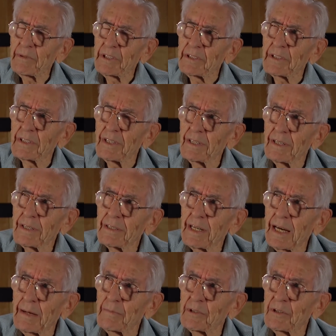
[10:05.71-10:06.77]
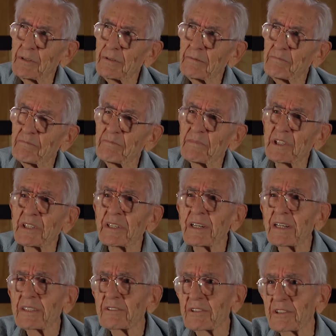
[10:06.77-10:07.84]
took a long time to be
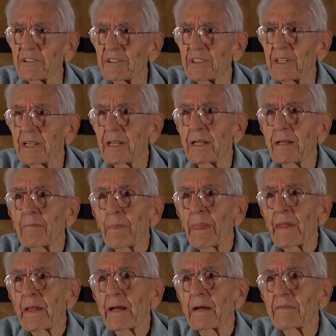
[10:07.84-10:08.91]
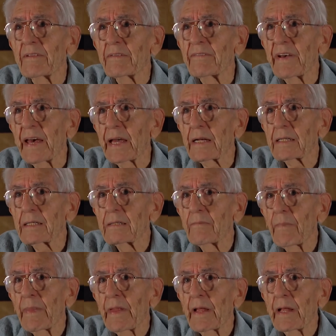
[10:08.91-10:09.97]
conscious of the fact
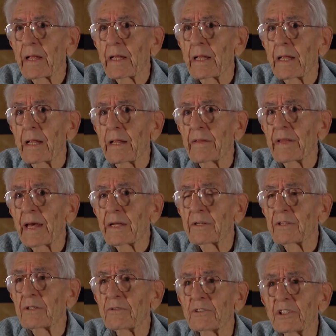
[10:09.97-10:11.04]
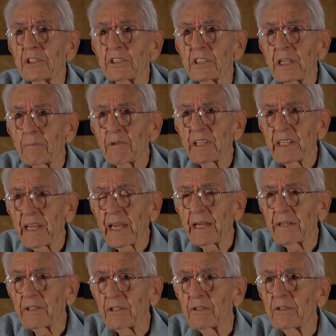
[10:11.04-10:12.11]
that you just simply
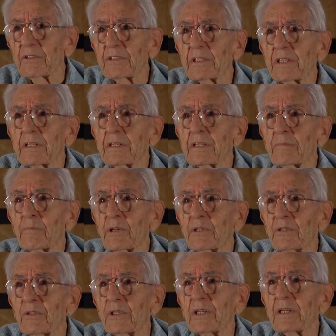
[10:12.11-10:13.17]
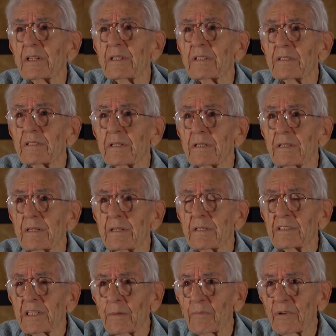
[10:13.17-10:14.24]
can't use the blue
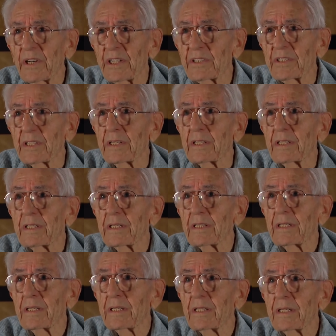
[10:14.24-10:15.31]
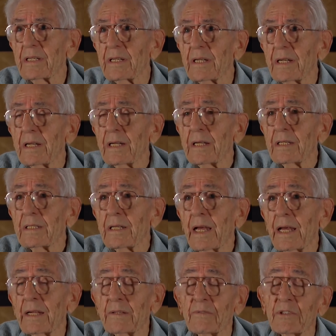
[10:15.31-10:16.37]
separation.
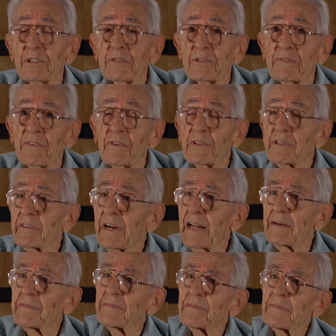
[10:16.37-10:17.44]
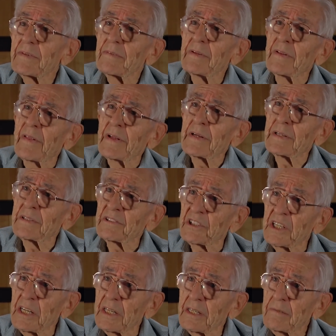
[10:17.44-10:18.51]
And when you photograph a
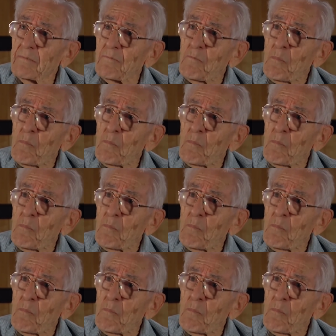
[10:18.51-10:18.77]
scene,